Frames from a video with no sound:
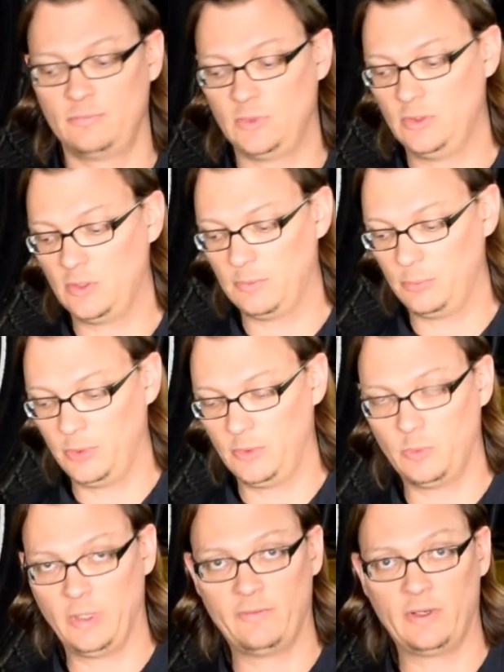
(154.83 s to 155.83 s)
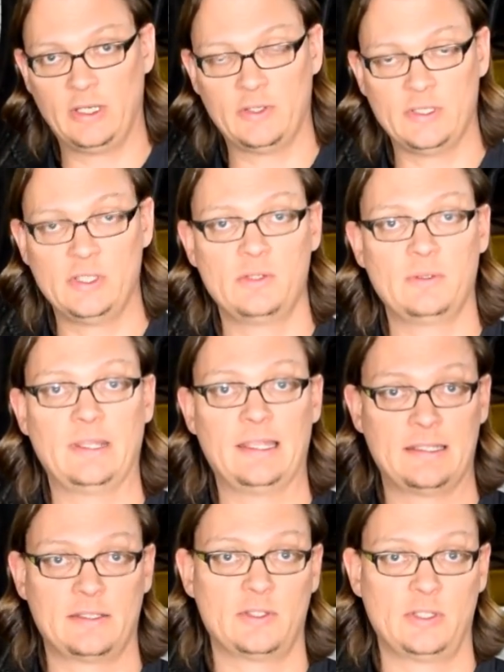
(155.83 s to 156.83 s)
You can put whatever gears into it, that
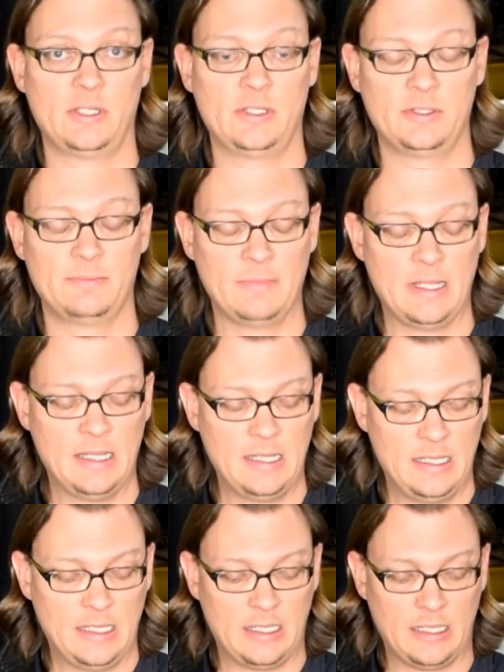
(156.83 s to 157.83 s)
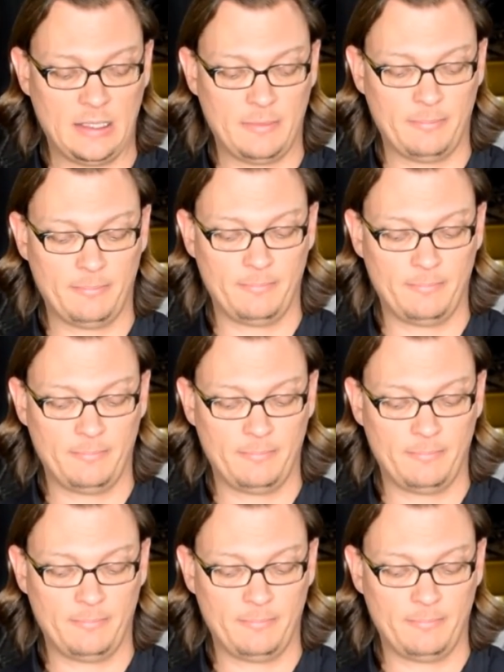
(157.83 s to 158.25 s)
doesn't change. The